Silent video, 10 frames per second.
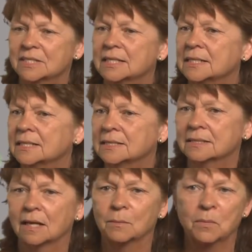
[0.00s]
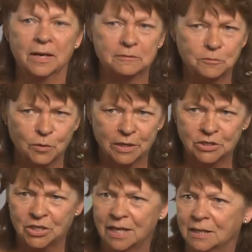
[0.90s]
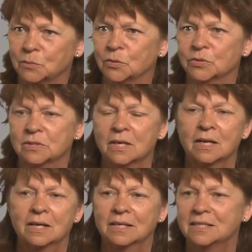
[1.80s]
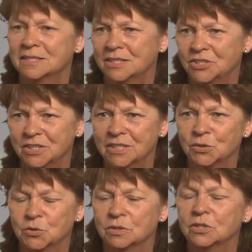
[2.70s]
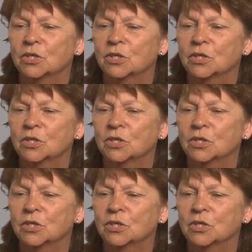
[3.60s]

he's um, buying 4-H animals, he's teaching children.